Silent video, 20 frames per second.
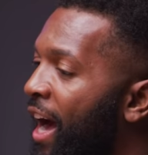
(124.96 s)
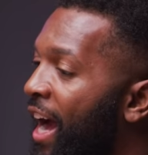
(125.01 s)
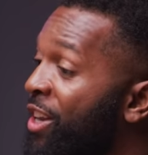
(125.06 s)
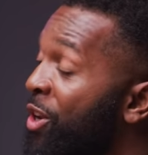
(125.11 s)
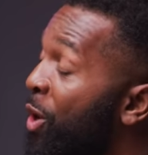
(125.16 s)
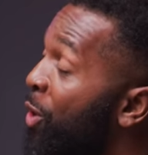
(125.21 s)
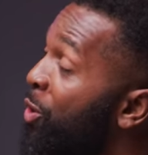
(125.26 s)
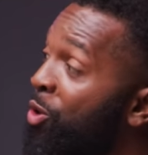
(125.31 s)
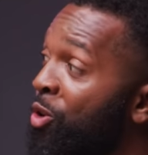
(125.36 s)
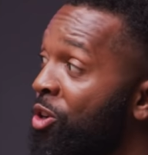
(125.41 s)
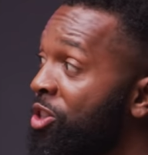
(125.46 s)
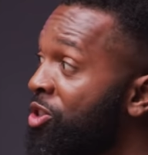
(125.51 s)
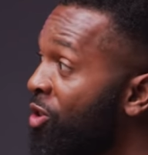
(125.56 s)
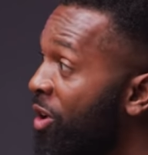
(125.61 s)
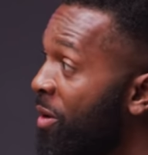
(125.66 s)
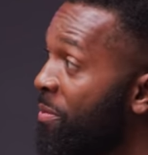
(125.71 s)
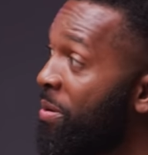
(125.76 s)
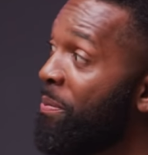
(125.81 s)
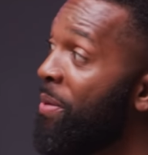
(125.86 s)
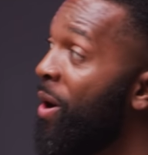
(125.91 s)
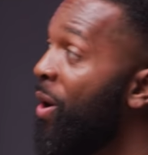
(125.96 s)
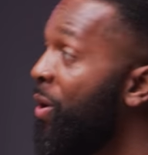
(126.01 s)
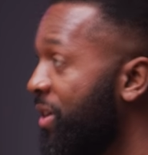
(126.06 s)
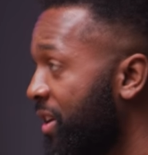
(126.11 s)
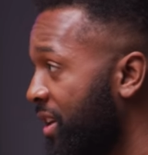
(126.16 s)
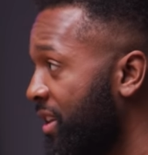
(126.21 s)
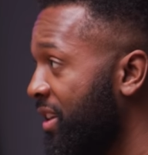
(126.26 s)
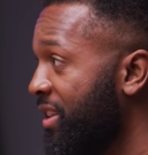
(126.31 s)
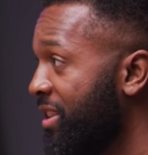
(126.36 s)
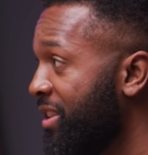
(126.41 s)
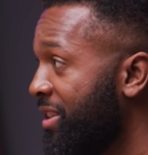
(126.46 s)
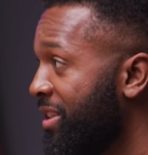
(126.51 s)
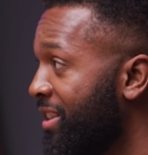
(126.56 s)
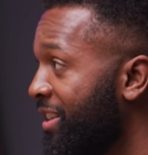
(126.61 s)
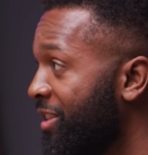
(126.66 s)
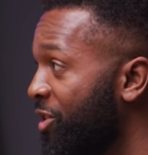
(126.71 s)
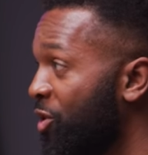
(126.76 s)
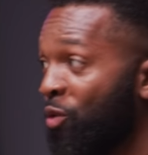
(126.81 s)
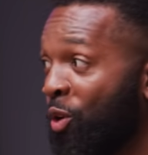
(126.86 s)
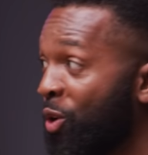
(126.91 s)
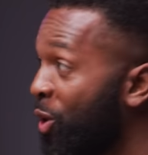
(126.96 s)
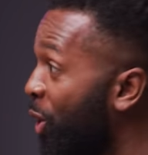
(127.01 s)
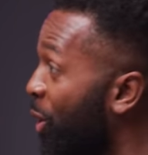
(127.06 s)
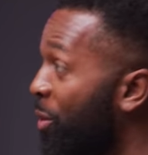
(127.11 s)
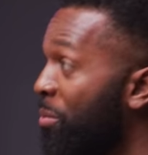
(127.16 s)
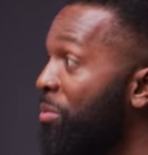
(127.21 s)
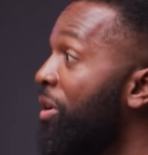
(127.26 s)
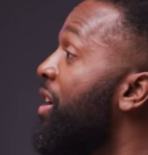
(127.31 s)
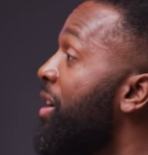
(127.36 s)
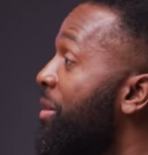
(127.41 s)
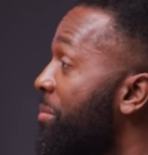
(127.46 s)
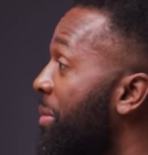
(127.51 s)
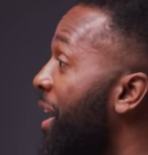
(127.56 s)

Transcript: I know you're a strong proponent of this. You wrote a whole book